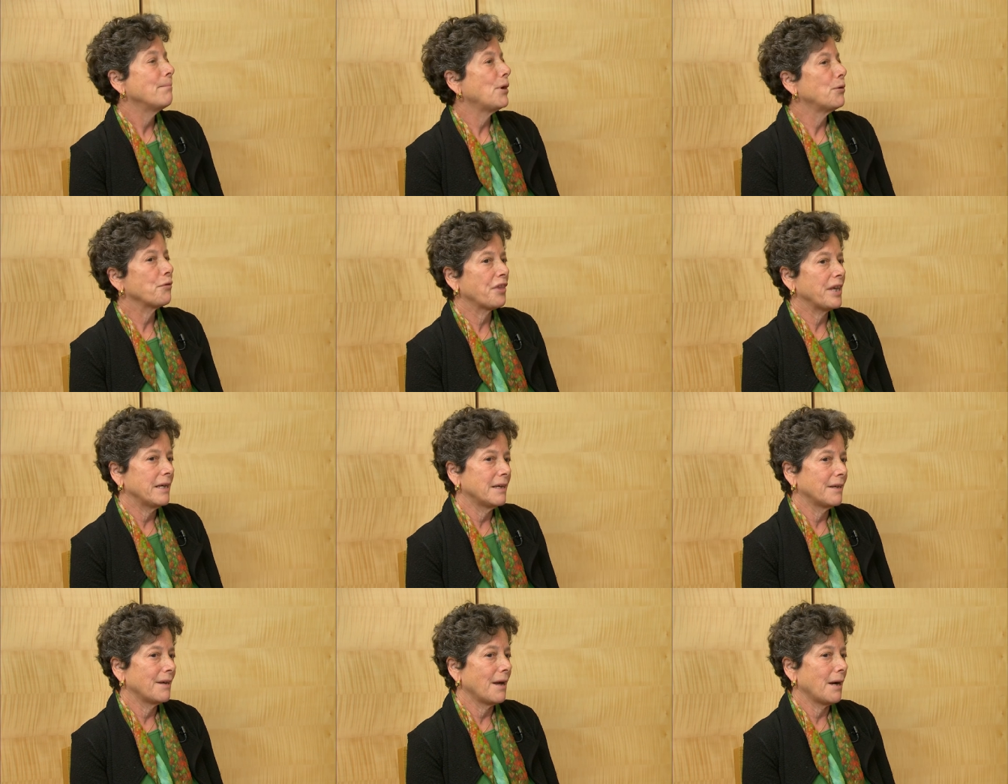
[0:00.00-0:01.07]
both
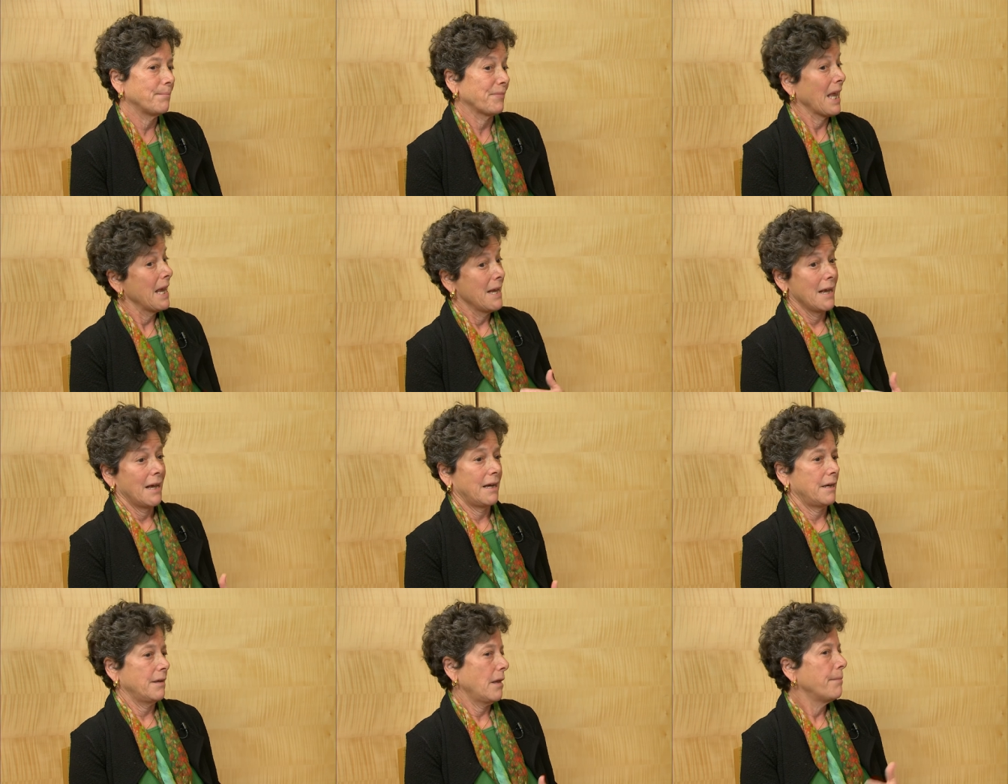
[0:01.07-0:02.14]
in um,
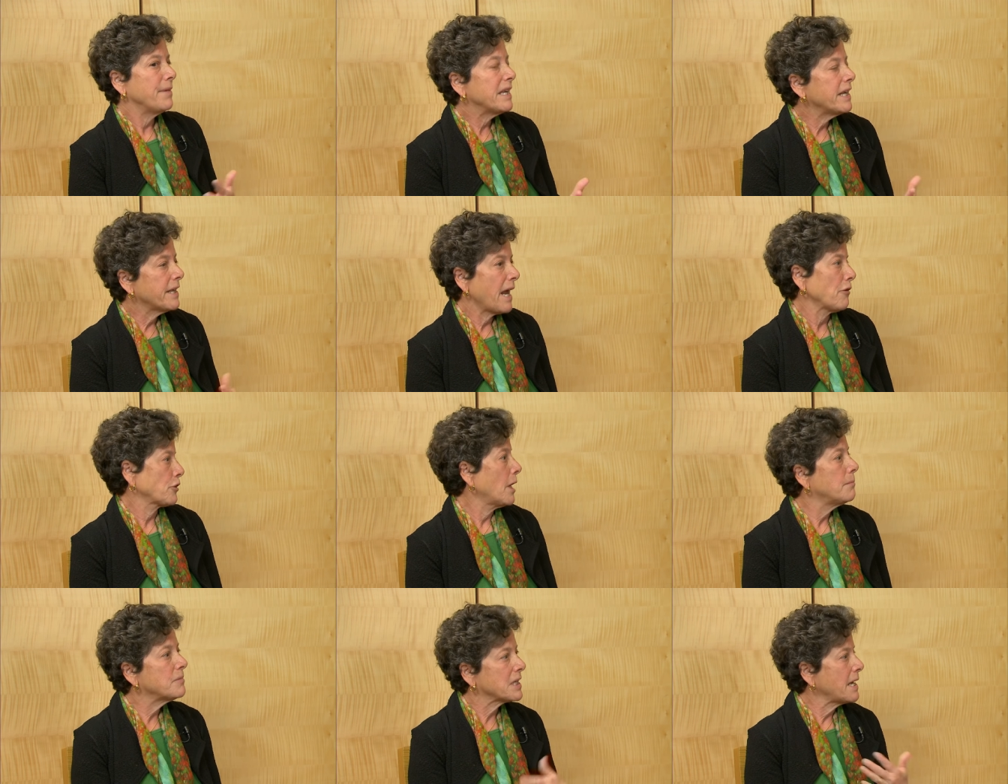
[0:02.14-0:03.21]
uh, immediate
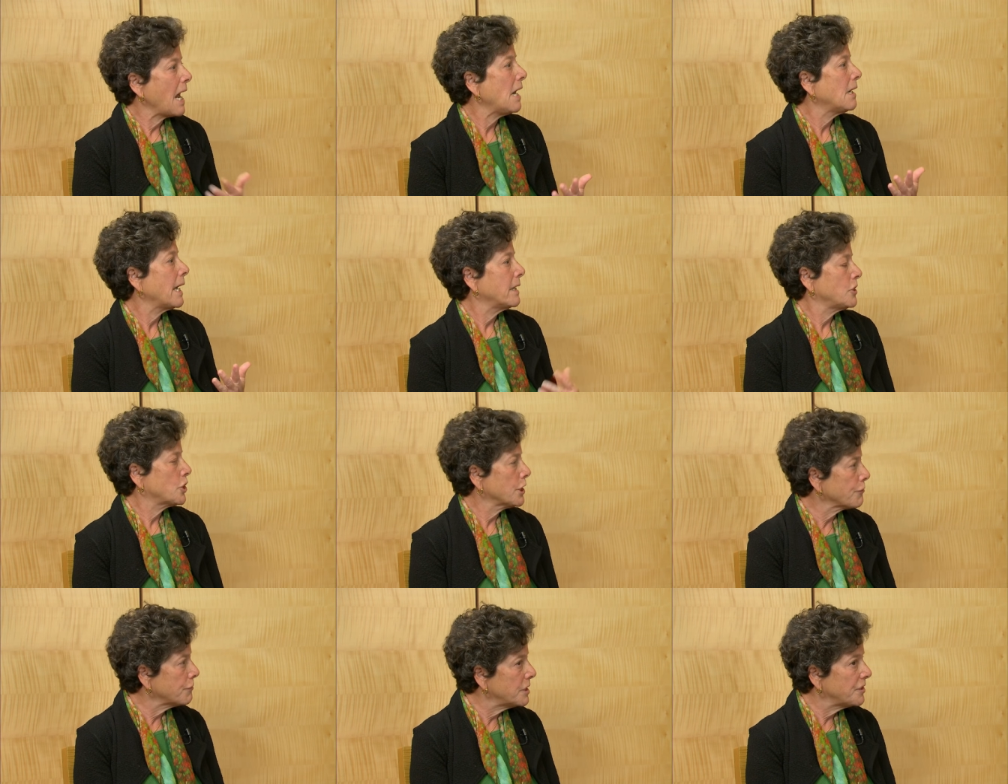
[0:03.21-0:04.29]
outcomes in, in
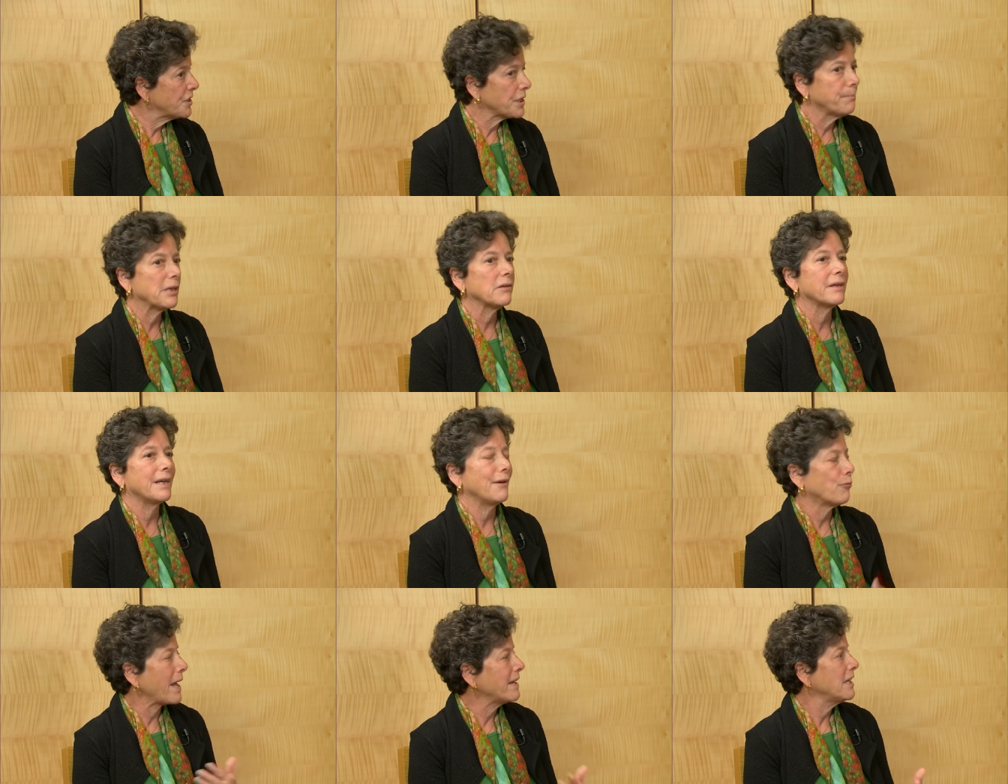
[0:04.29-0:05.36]
children's ability,
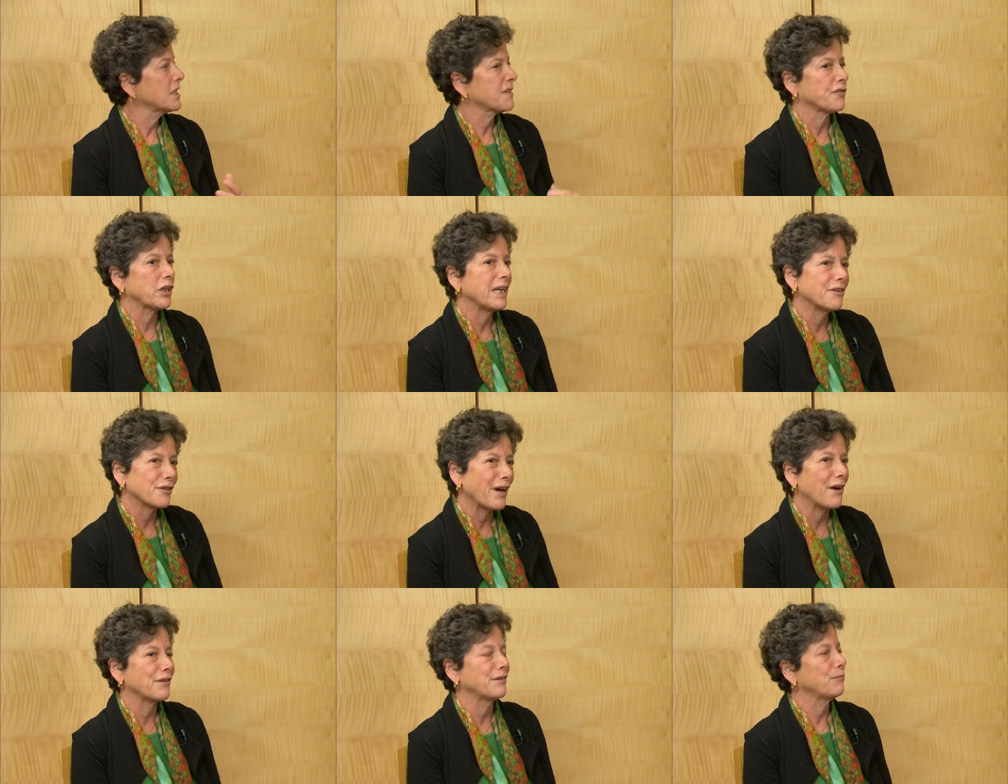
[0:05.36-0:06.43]
readiness for
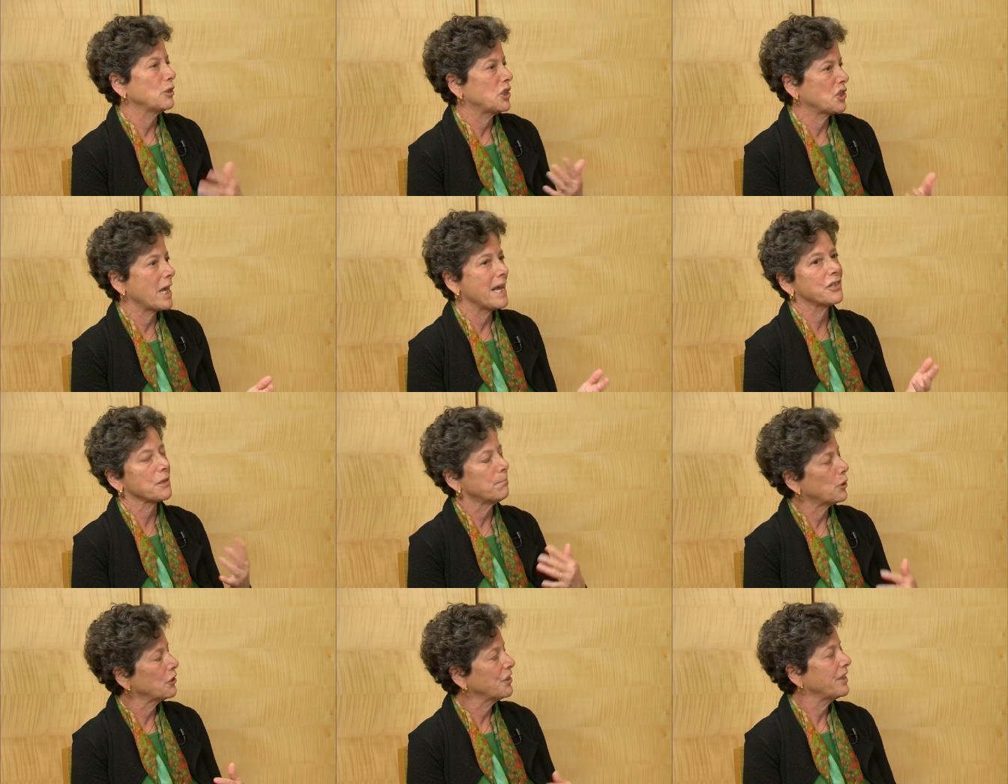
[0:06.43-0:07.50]
kindergarten, which takes a
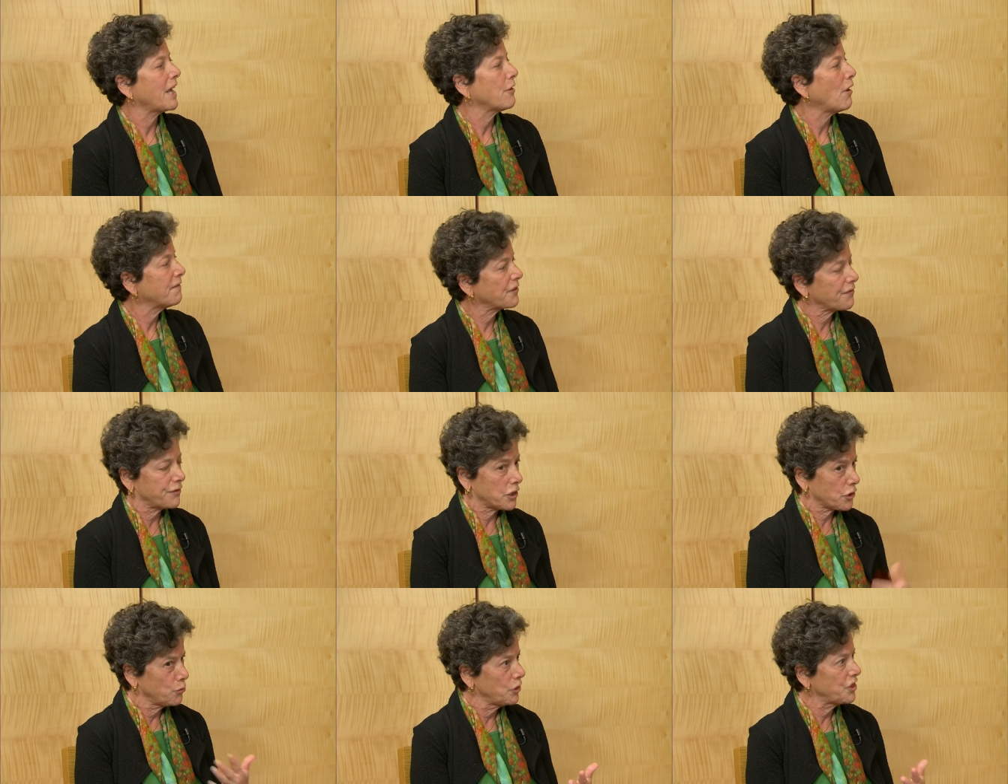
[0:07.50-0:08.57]
burden then off
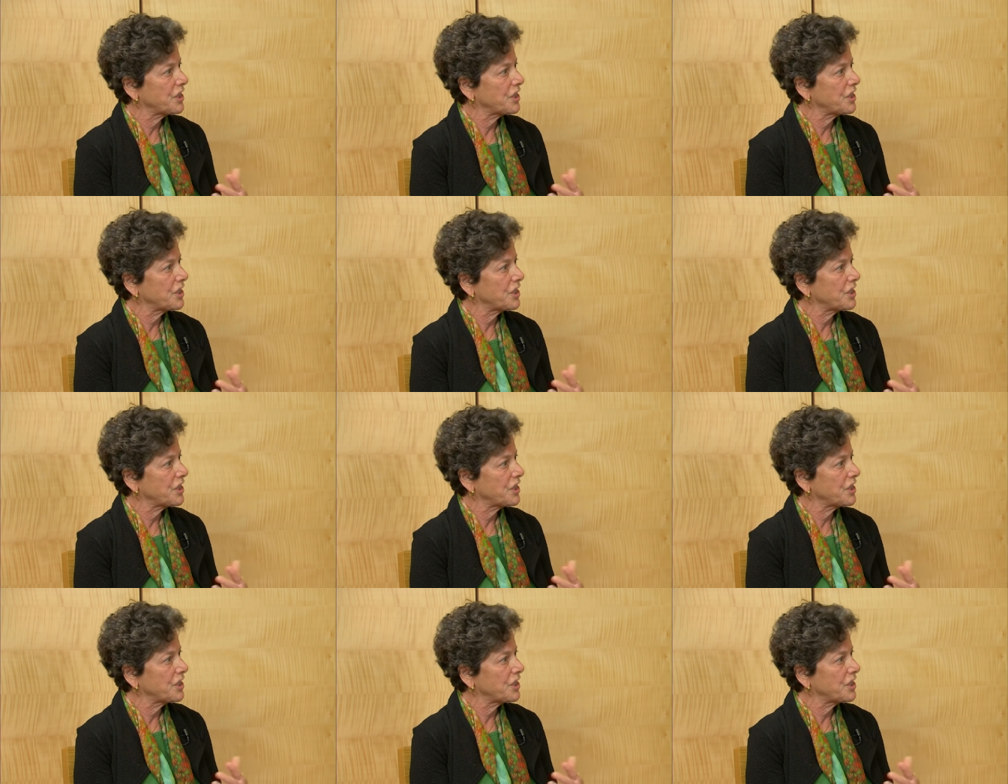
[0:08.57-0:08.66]
school